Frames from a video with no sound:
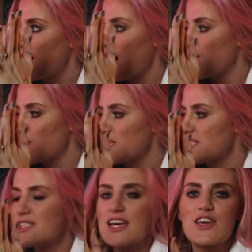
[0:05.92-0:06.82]
I wanted
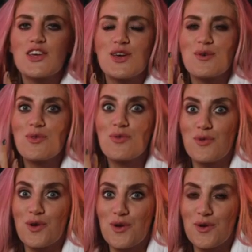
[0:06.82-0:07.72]
to take you
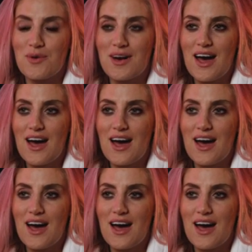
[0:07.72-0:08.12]
through